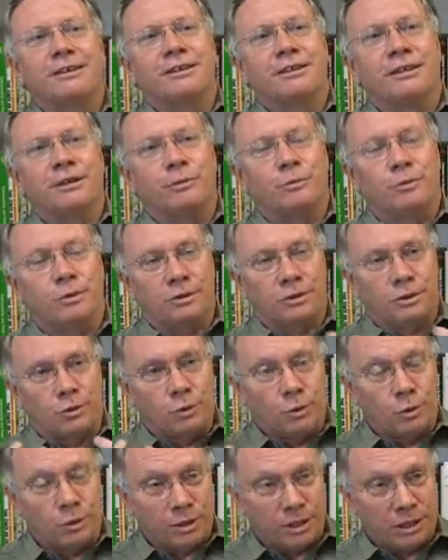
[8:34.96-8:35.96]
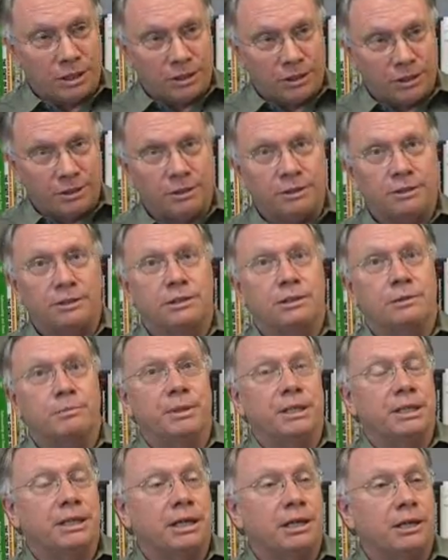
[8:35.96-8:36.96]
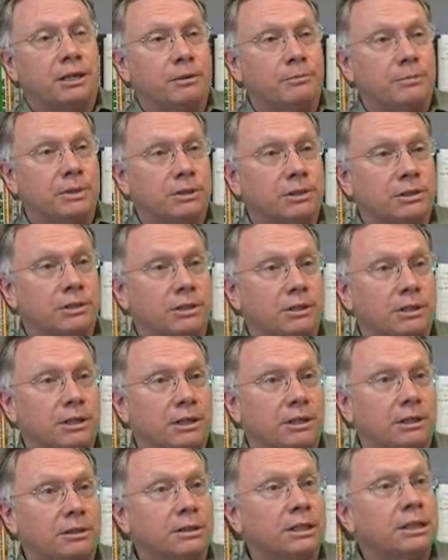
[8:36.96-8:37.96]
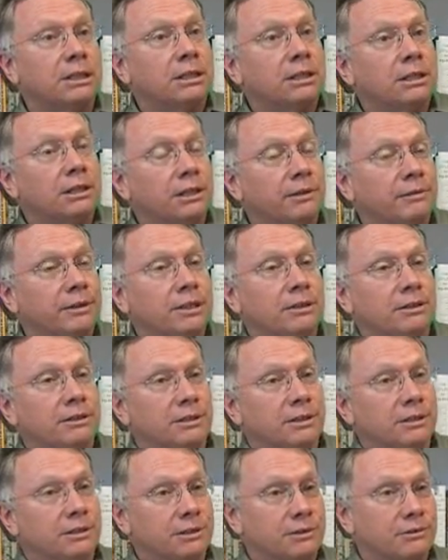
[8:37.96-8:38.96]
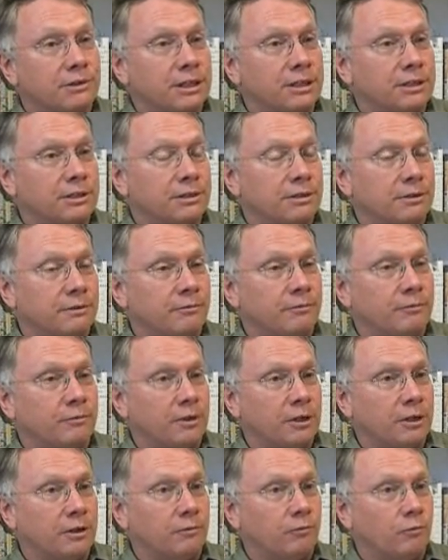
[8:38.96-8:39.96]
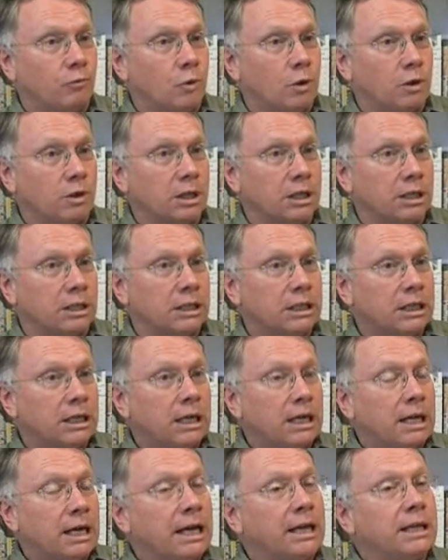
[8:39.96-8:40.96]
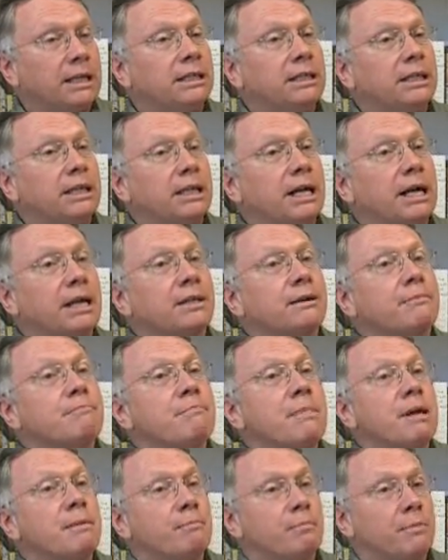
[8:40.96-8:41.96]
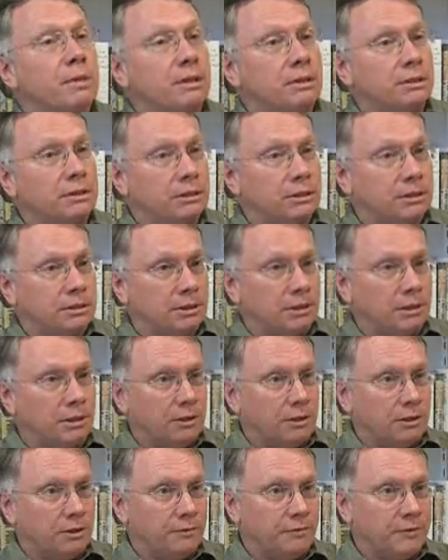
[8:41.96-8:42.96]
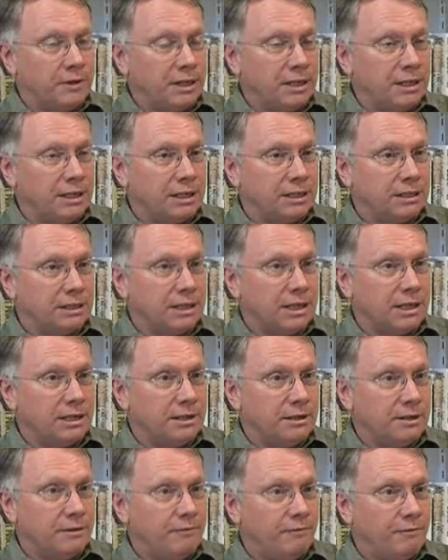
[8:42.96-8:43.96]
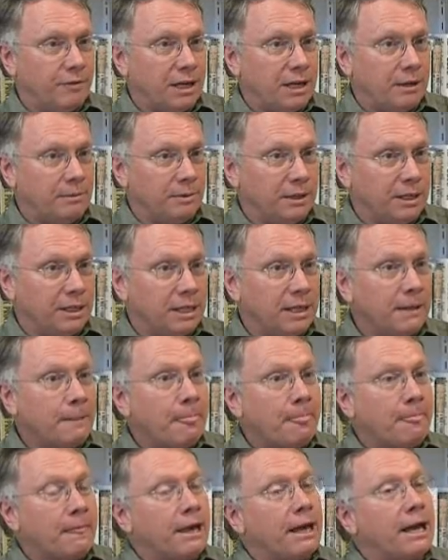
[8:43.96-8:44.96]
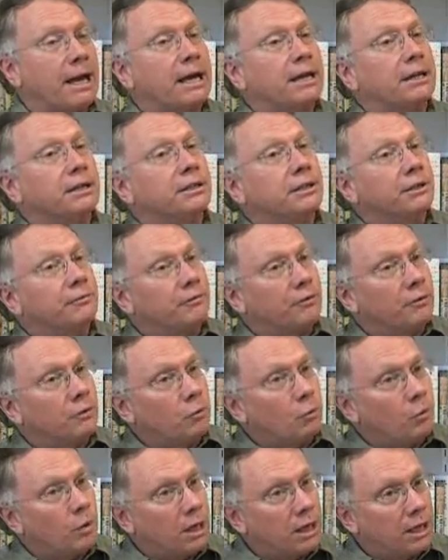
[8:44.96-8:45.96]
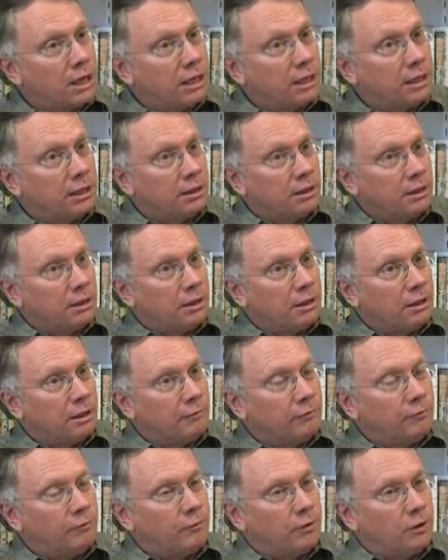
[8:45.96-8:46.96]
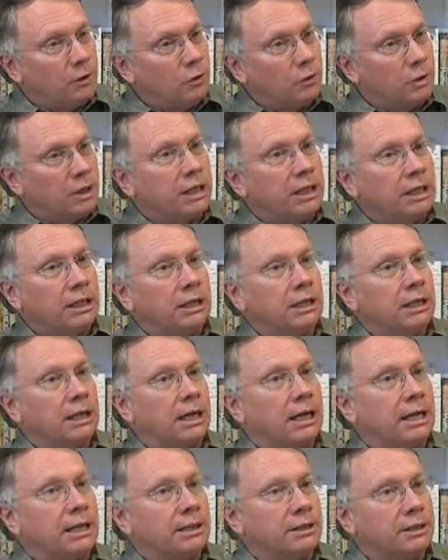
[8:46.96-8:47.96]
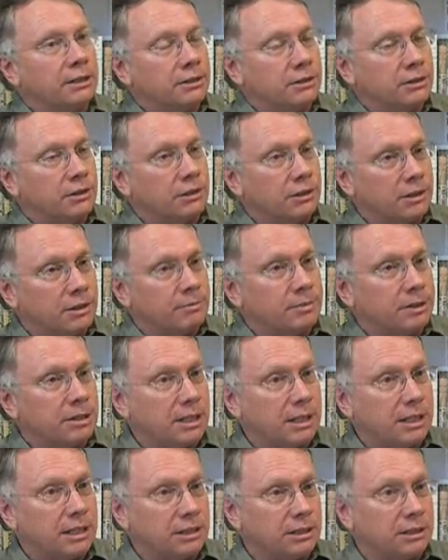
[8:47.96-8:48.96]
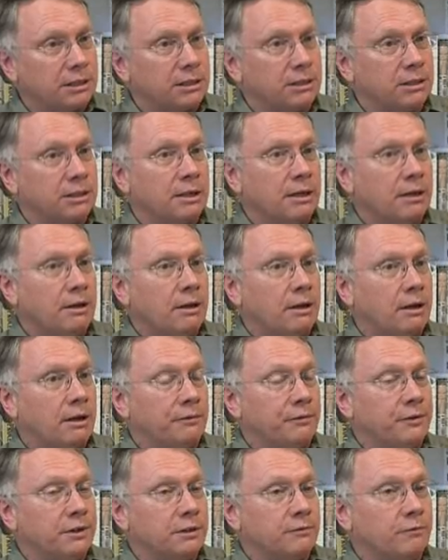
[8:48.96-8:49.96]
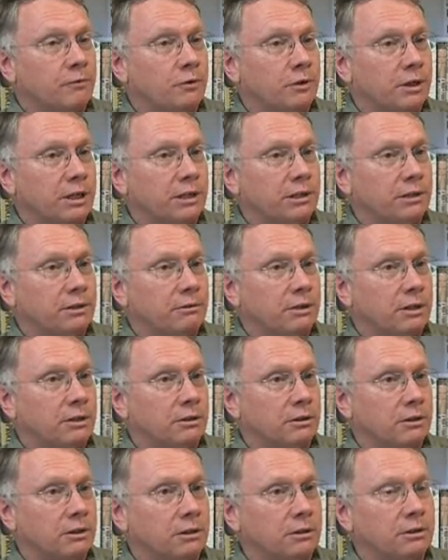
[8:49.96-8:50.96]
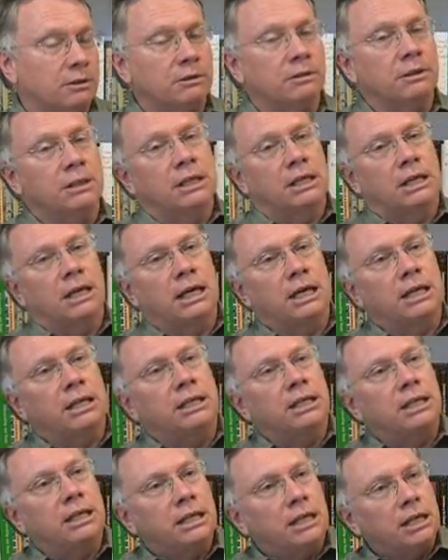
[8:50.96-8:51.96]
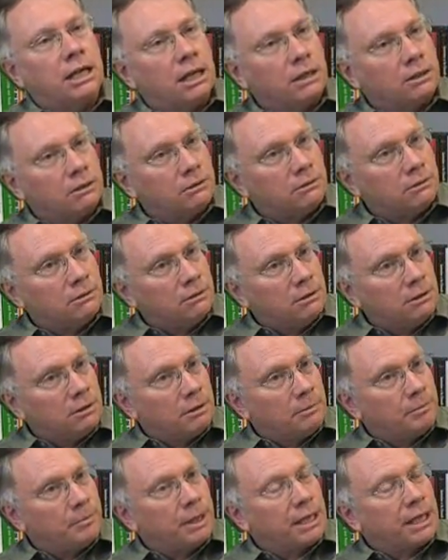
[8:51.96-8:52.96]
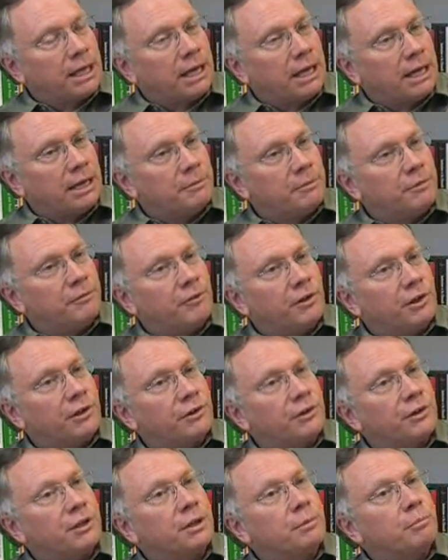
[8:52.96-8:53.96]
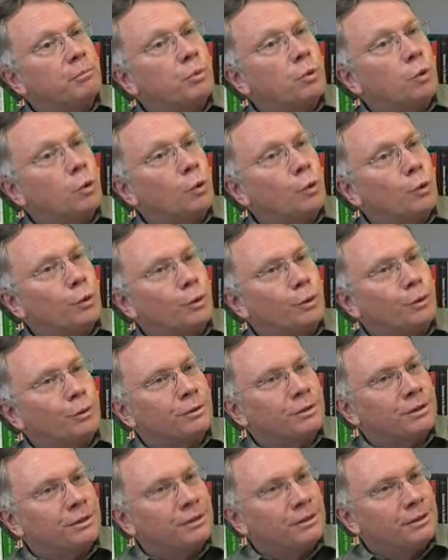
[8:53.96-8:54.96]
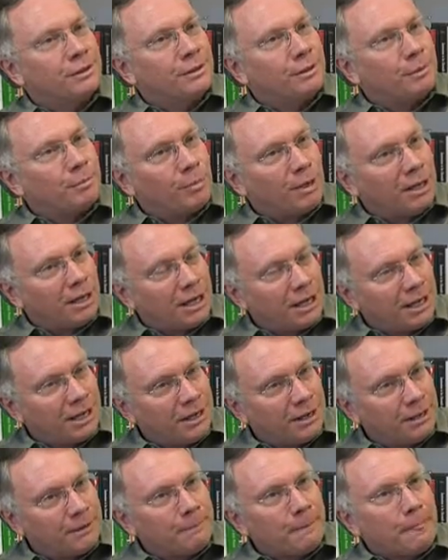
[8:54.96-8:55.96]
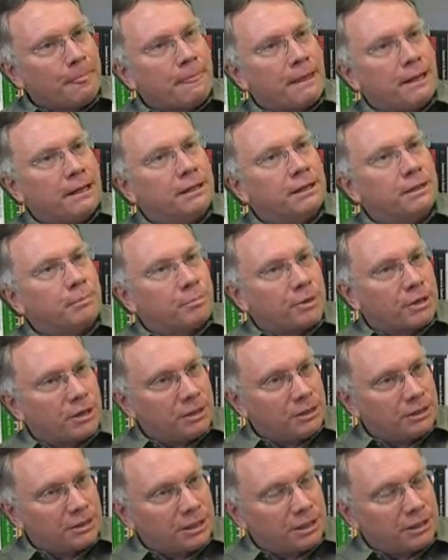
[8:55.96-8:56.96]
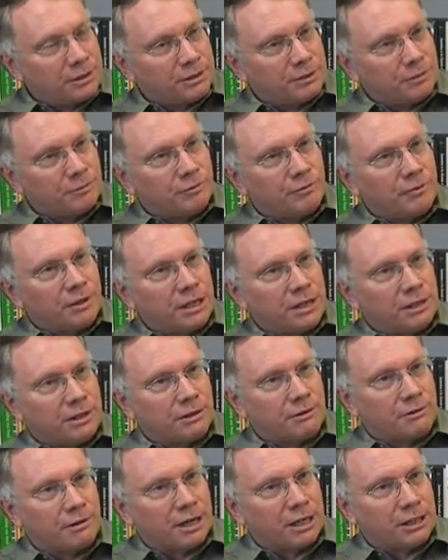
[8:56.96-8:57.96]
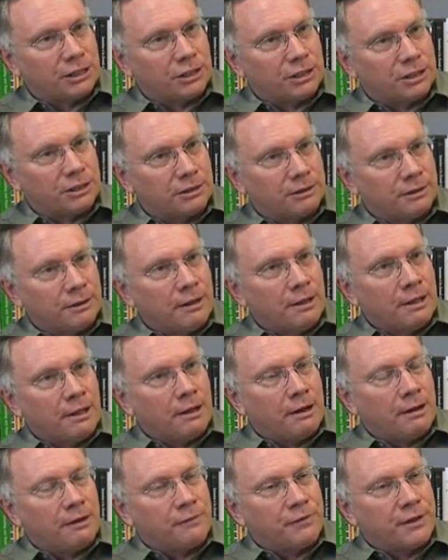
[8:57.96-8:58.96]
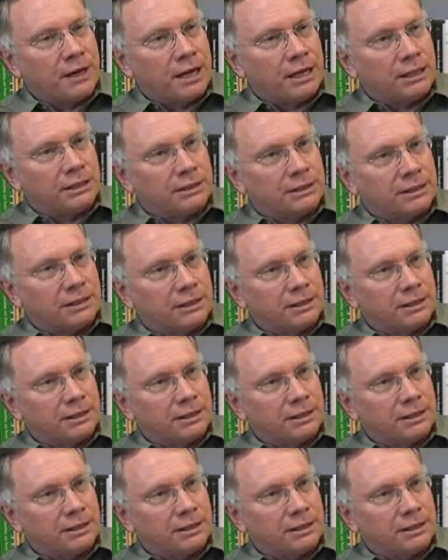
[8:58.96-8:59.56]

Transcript: that was causing her to be a homeless child living on the streets of Wagga. And indeed other members of the extended family had a different way of looking at the circumstances of this 14-year-old girl. And indeed an uncle became a very important player in the process of reintegration of that